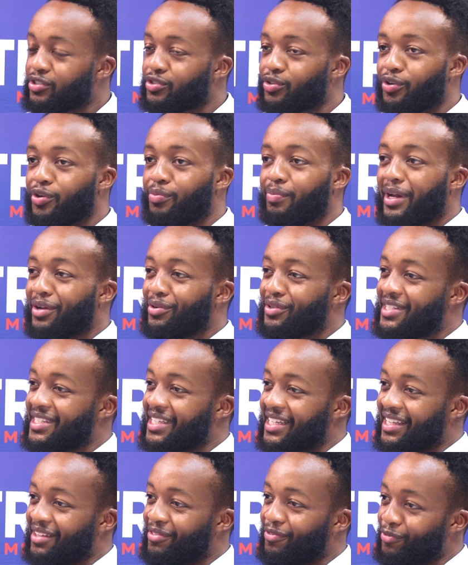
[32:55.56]
So you might not
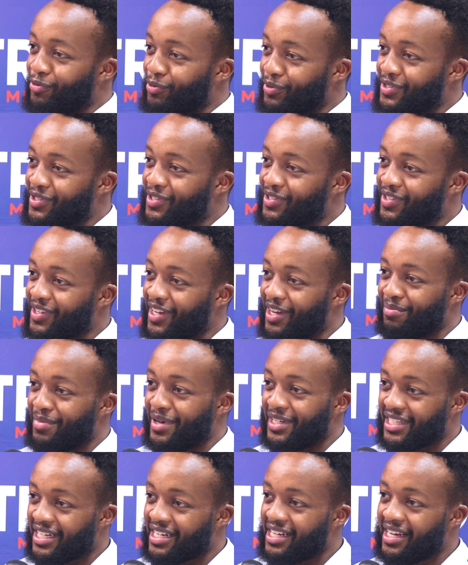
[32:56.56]
see the fruits
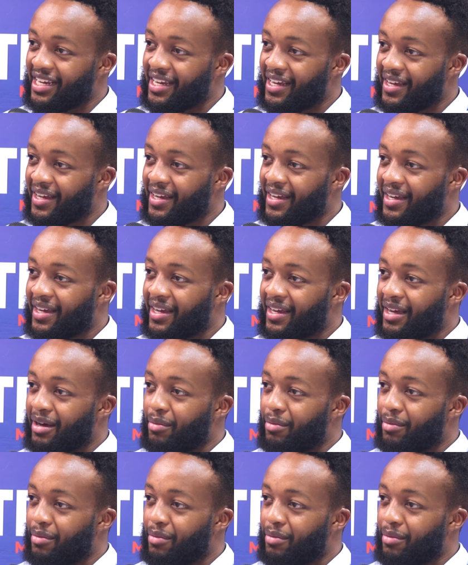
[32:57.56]
immediately.